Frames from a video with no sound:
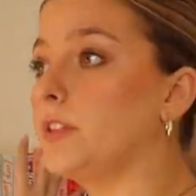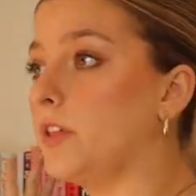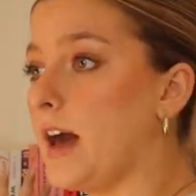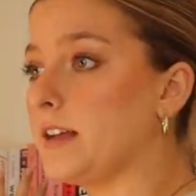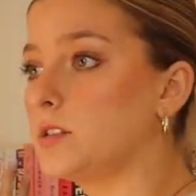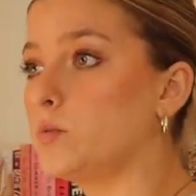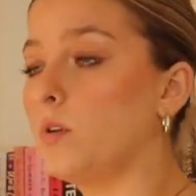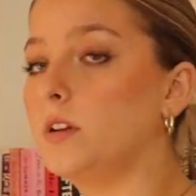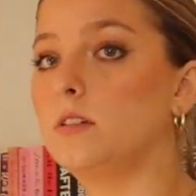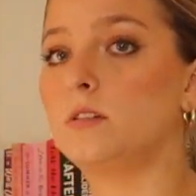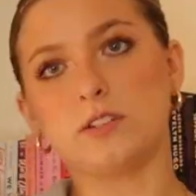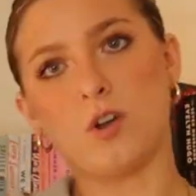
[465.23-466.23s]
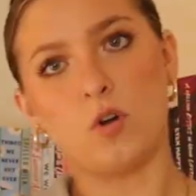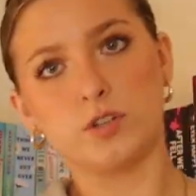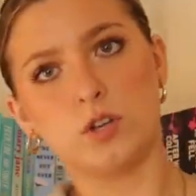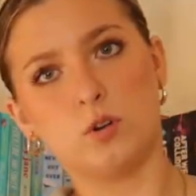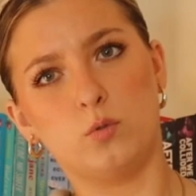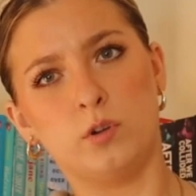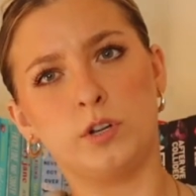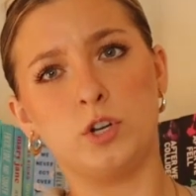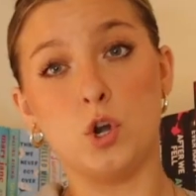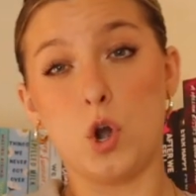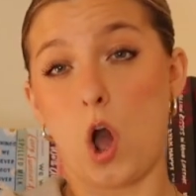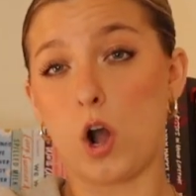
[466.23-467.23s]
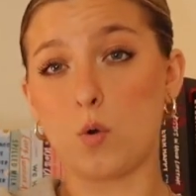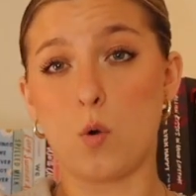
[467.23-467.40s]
The last one is also not